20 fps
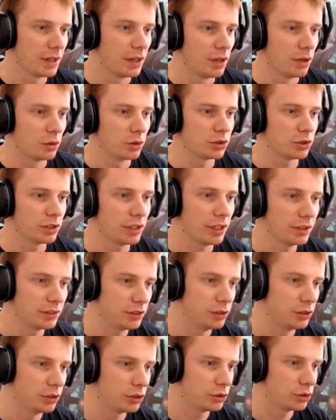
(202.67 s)
which allows
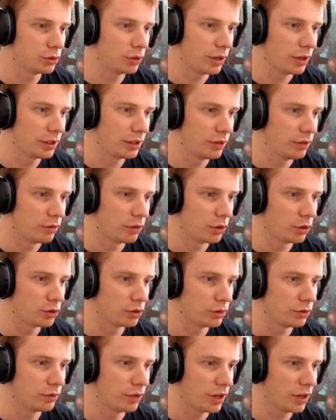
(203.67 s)
you to create
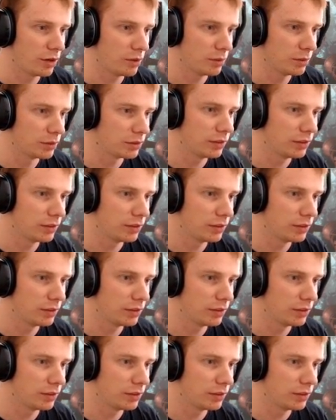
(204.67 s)
virtual environments.